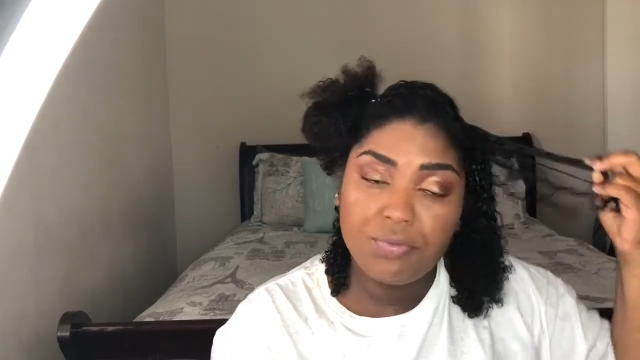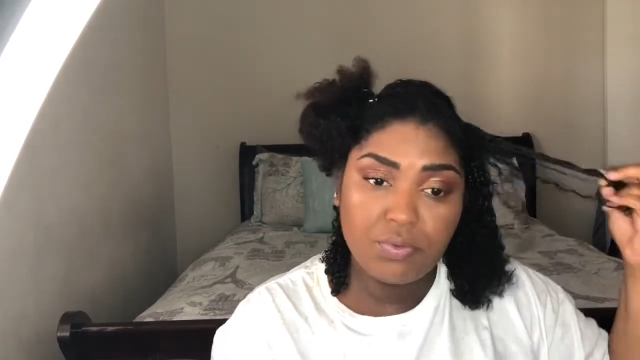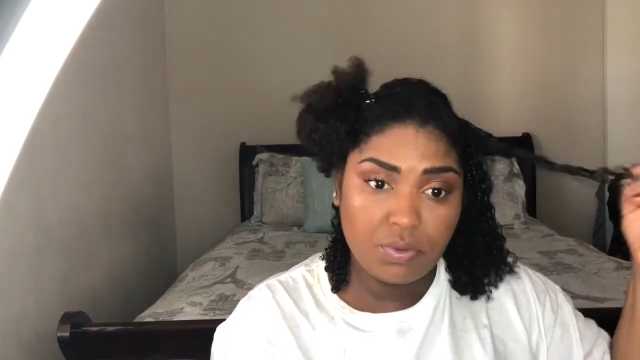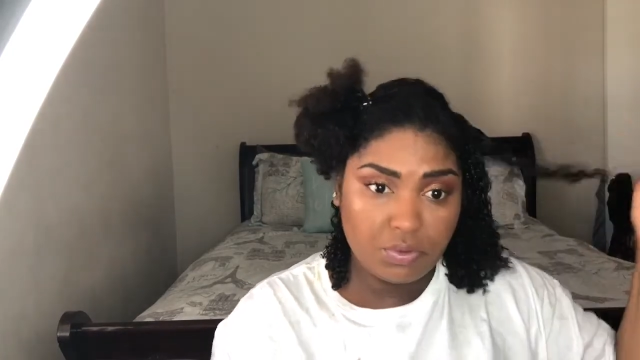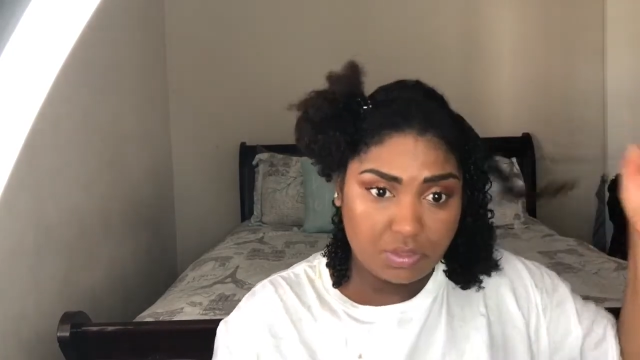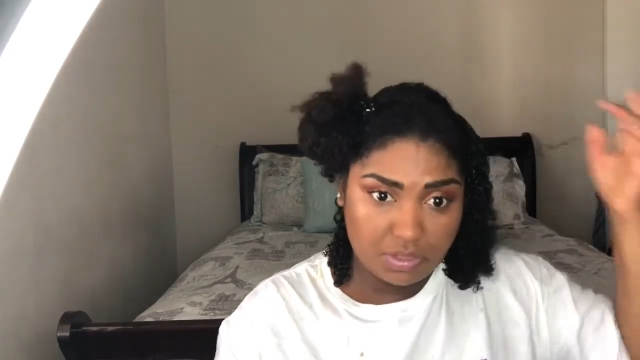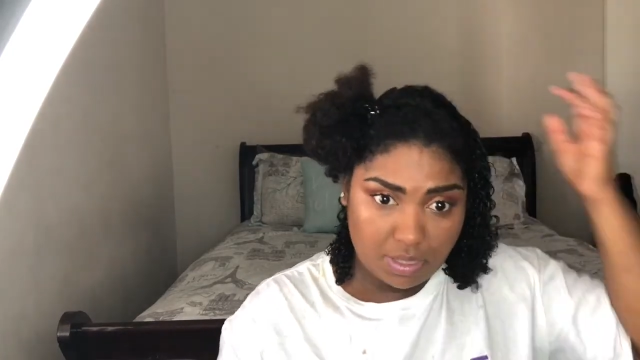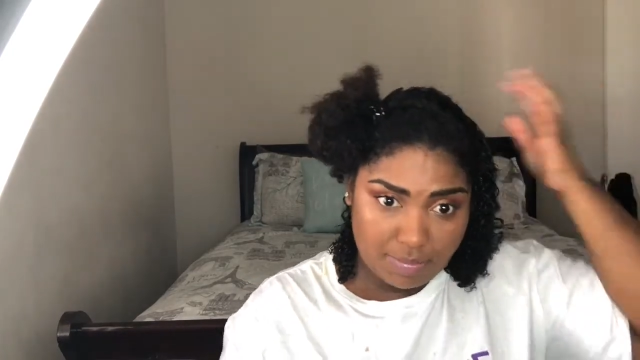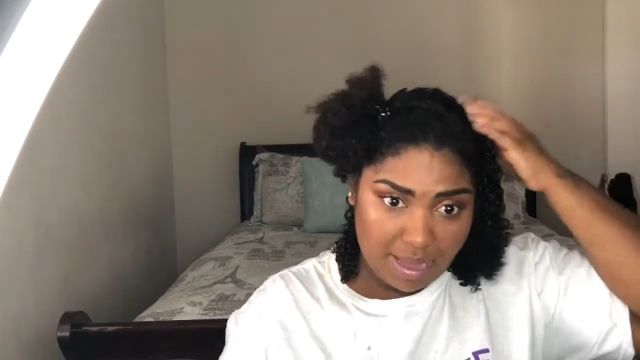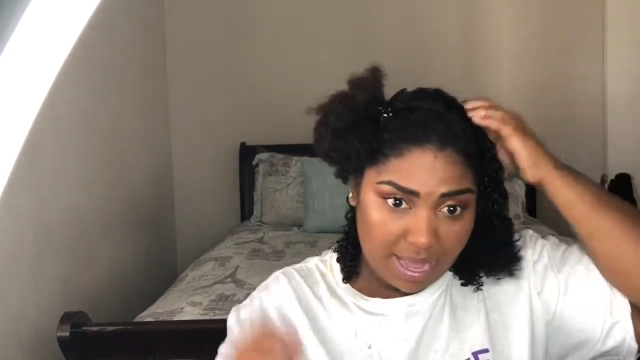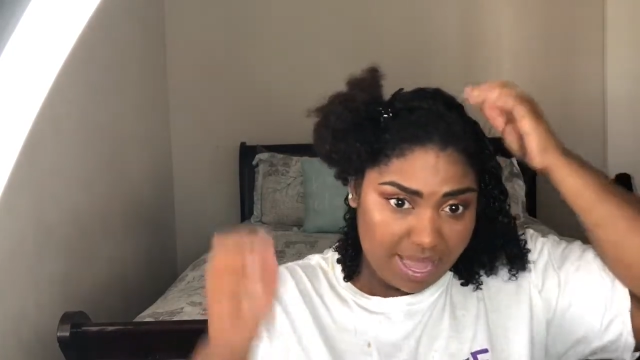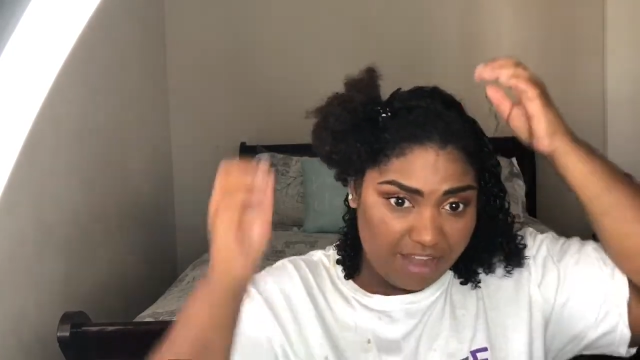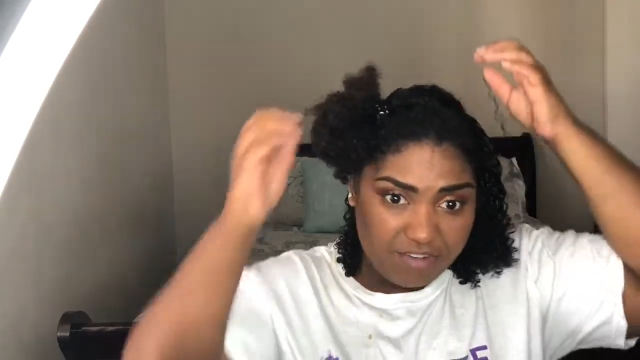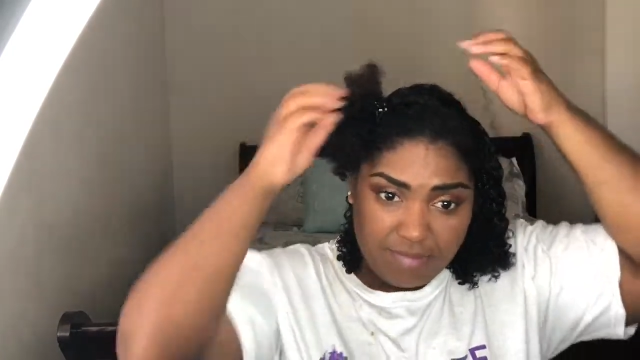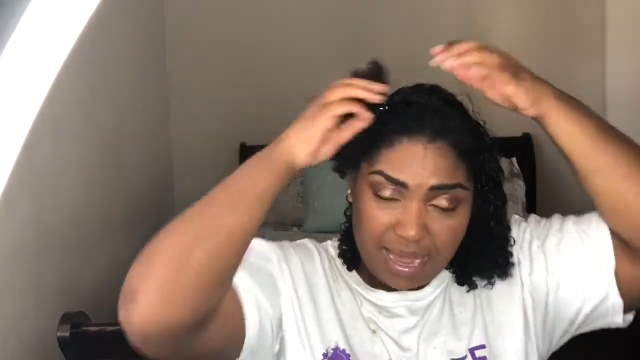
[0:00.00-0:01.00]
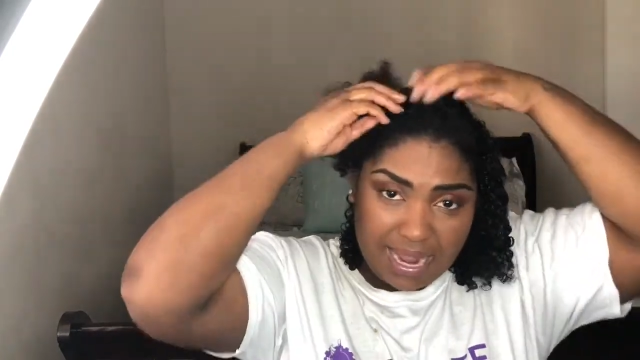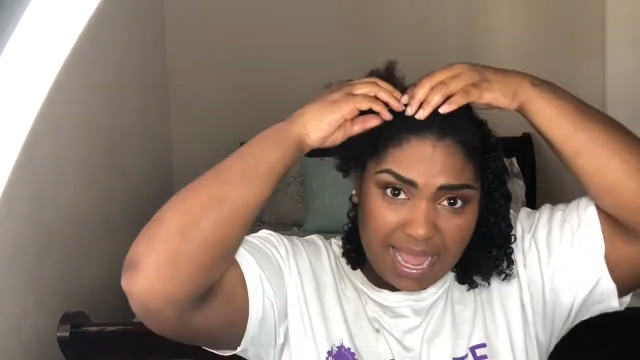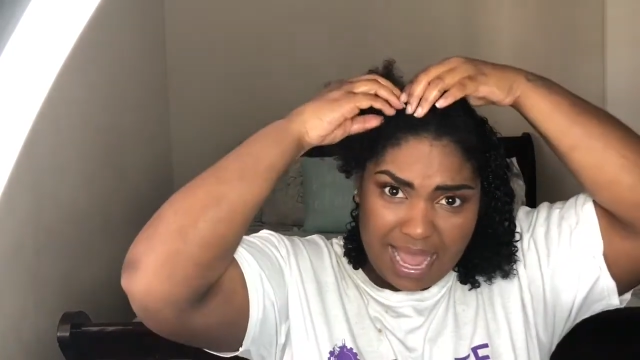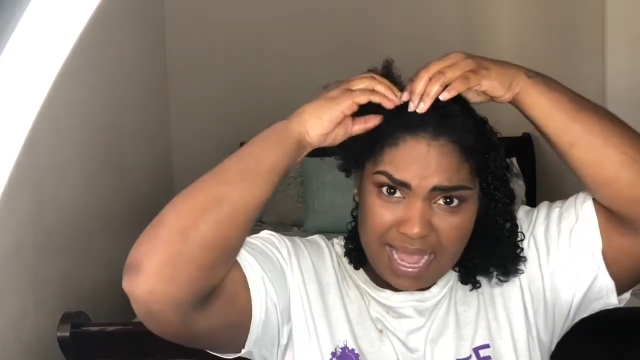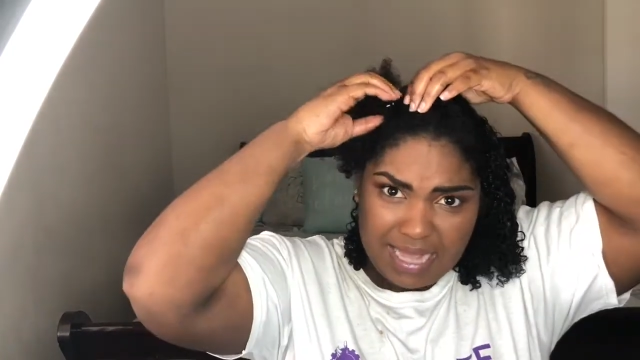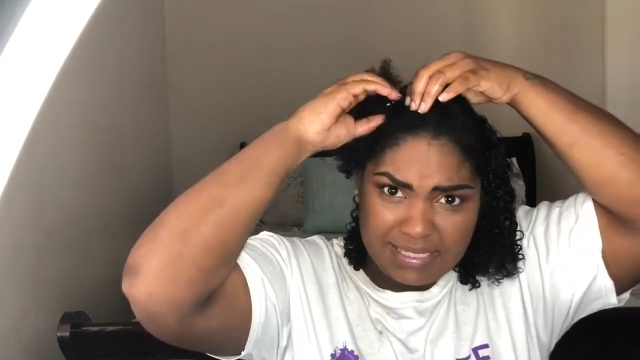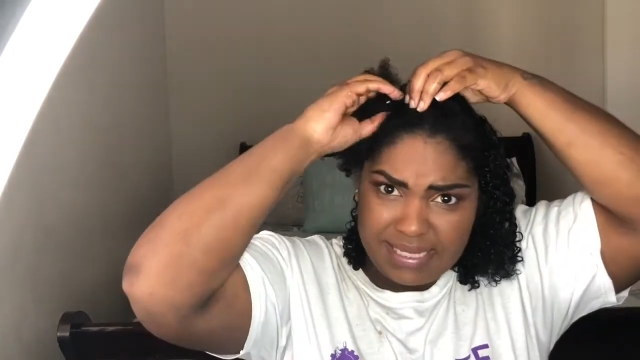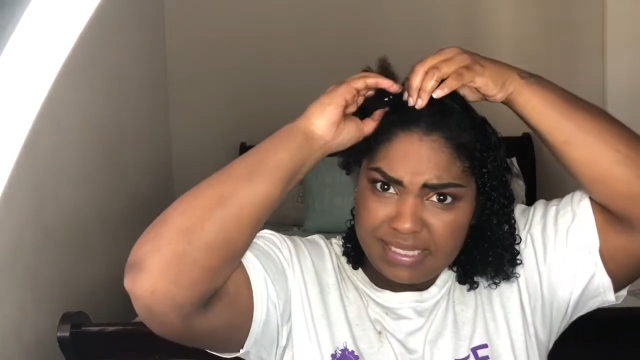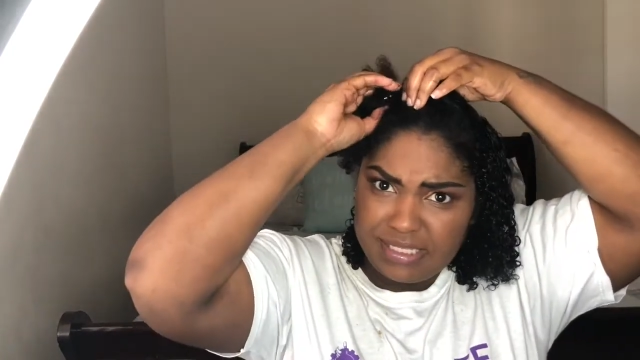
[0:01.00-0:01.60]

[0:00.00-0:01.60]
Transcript: through. Everybody has